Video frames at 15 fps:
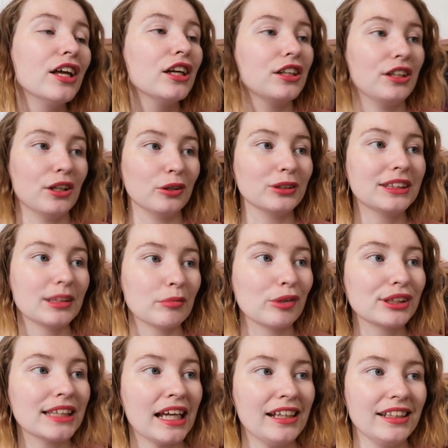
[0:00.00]
you know,
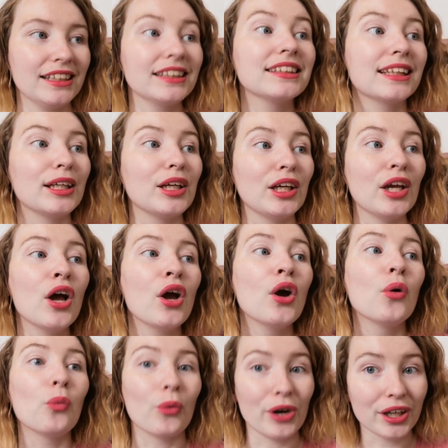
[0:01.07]
simultaneously
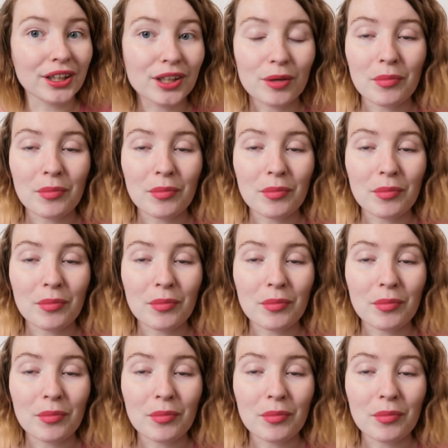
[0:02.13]
working